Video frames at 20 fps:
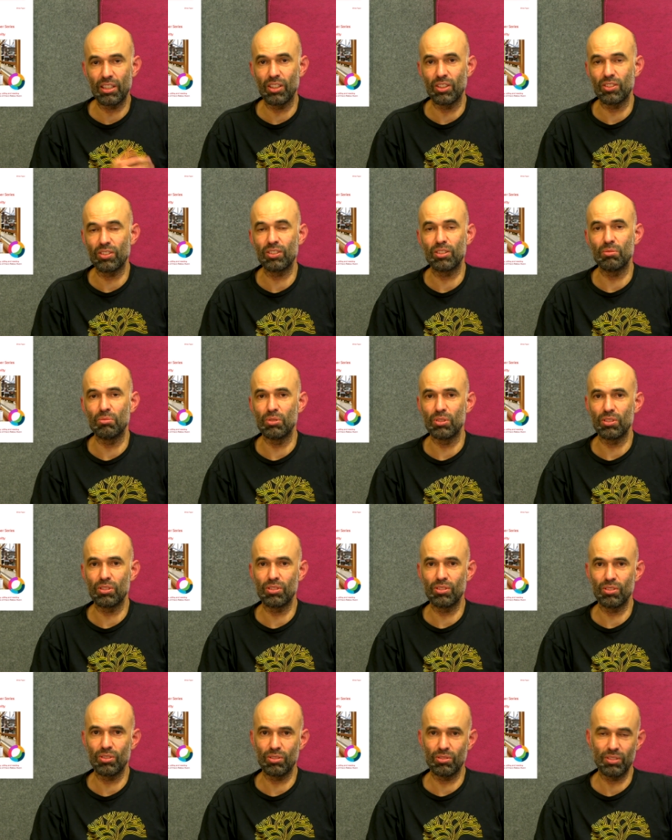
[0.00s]

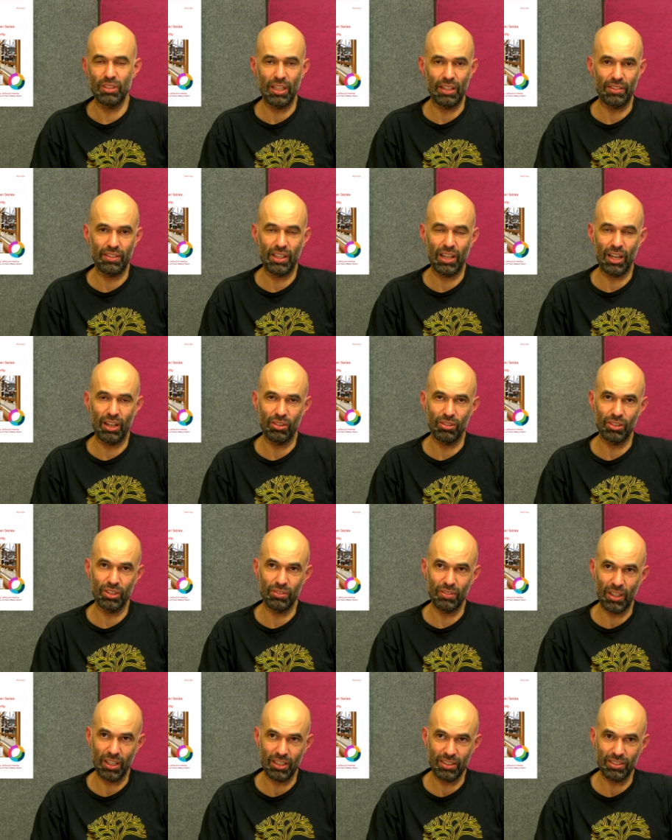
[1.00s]
customers that our
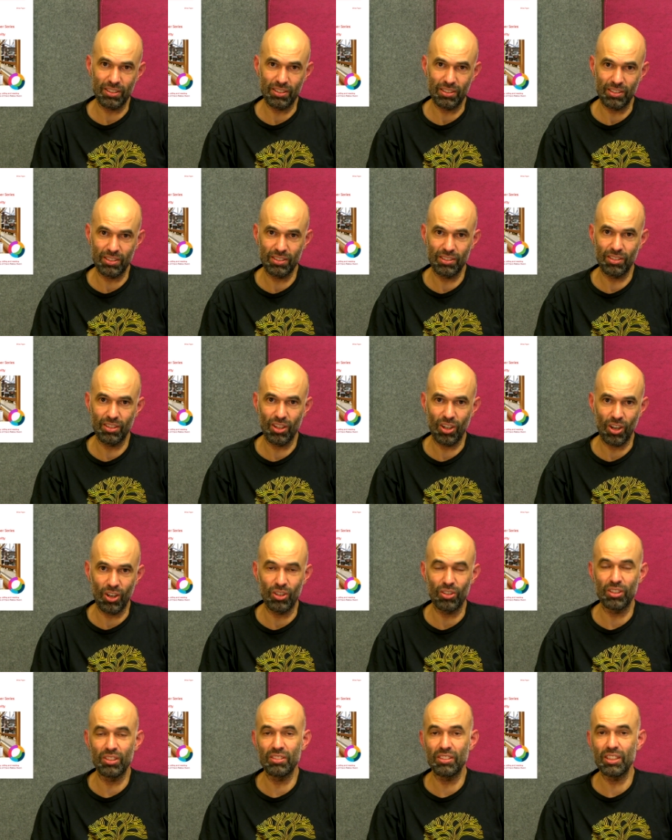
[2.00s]
devices
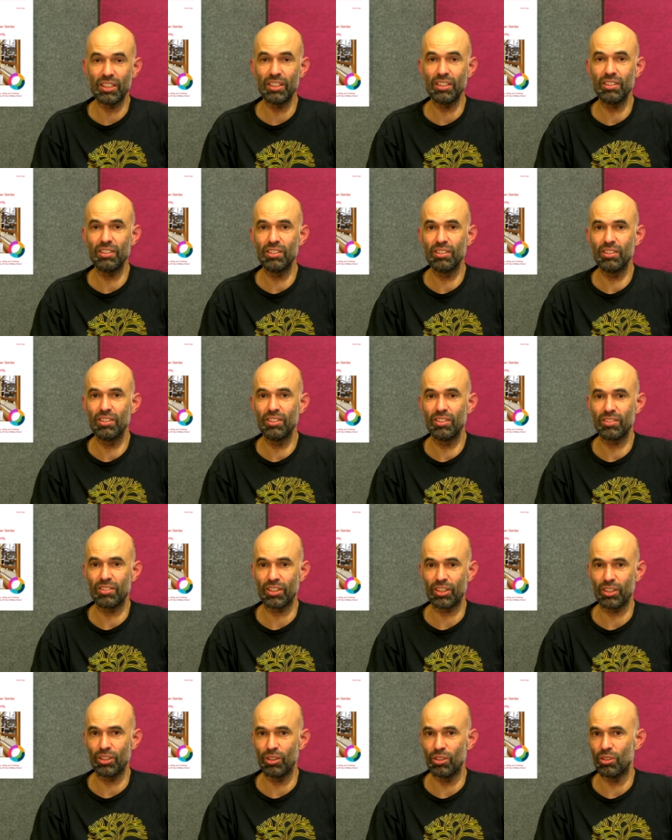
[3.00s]
are indeed
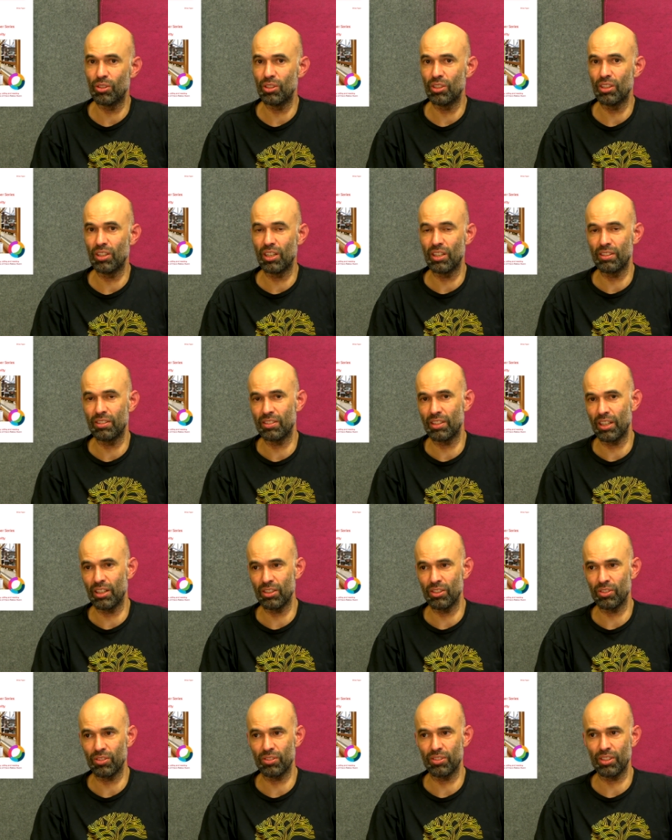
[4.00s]
secure and they're
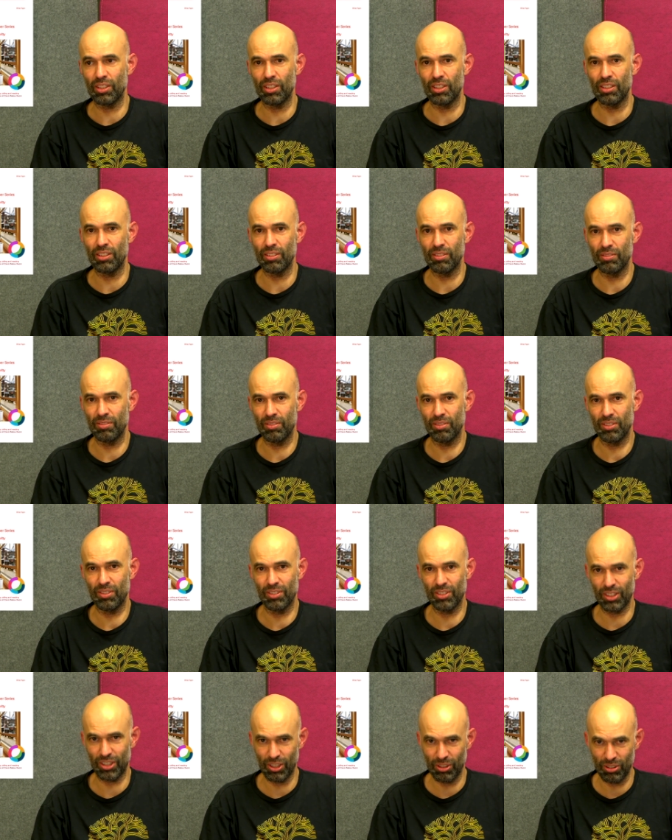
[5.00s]
not a
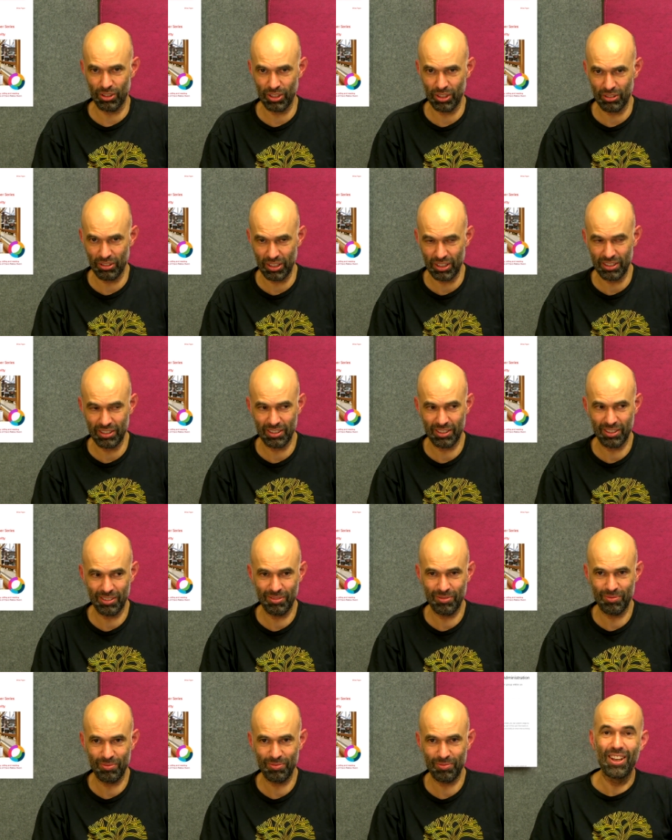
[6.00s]
security risk.
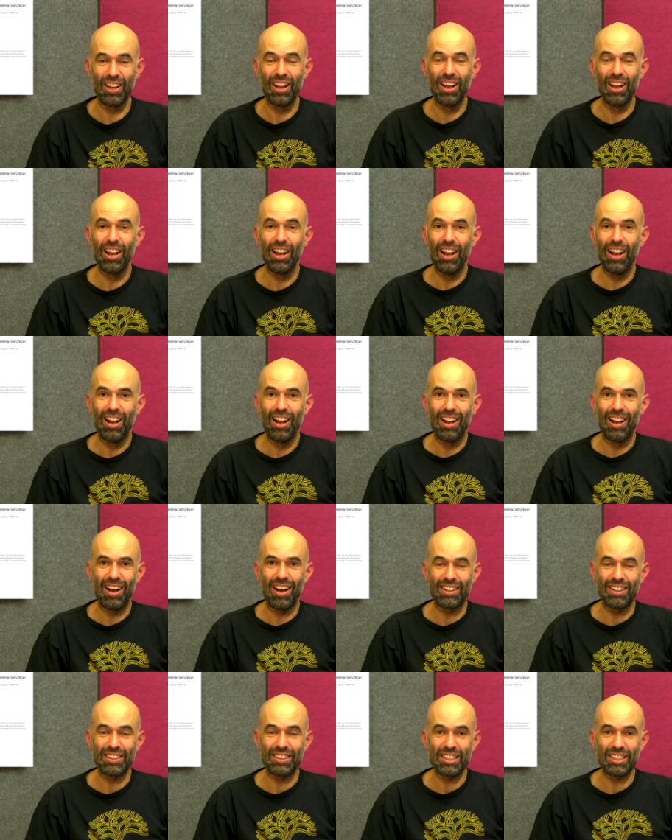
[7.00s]

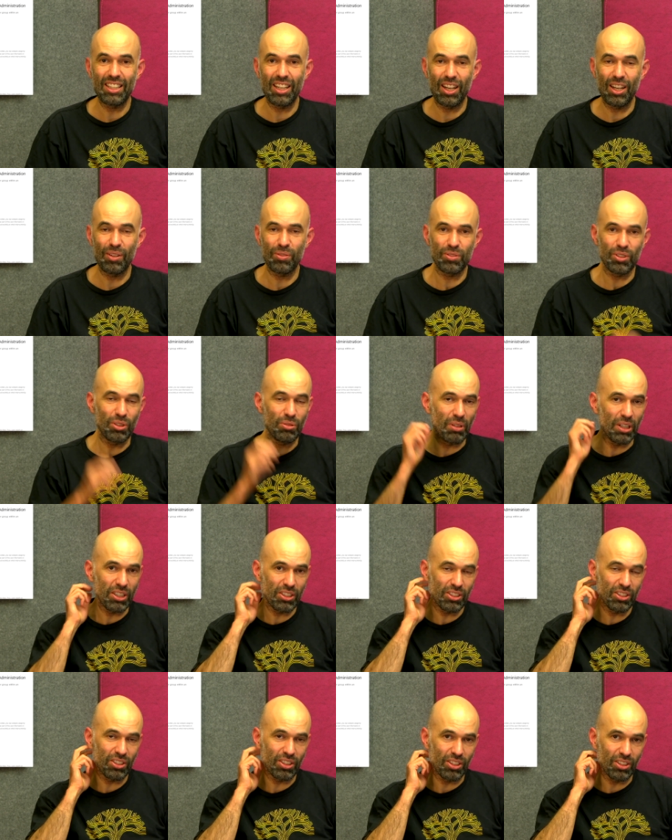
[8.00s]
I did have the
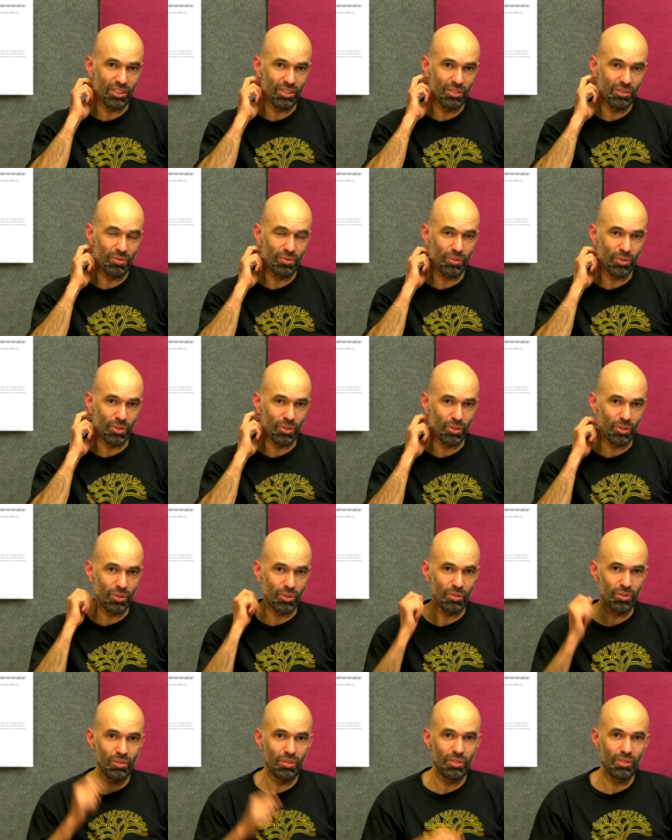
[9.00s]
question
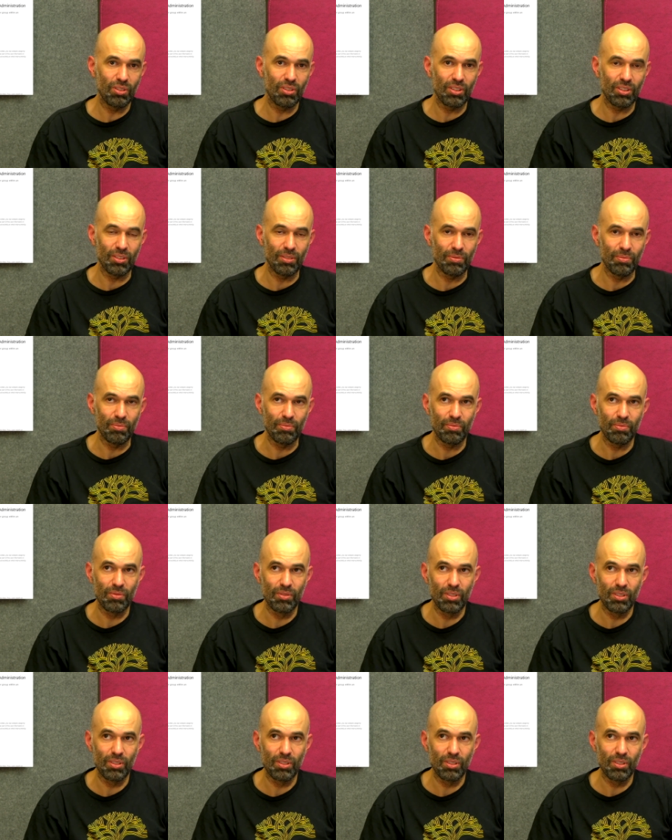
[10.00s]
for um,